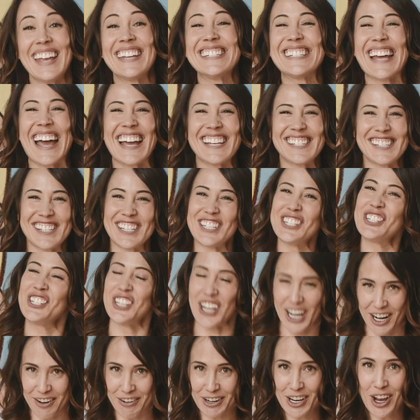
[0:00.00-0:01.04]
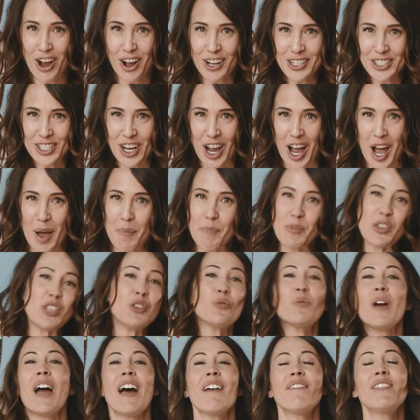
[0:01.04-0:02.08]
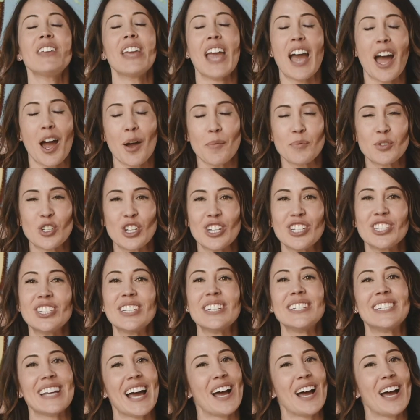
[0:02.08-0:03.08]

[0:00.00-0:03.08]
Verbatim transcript: And as the cherry on top, you have the option to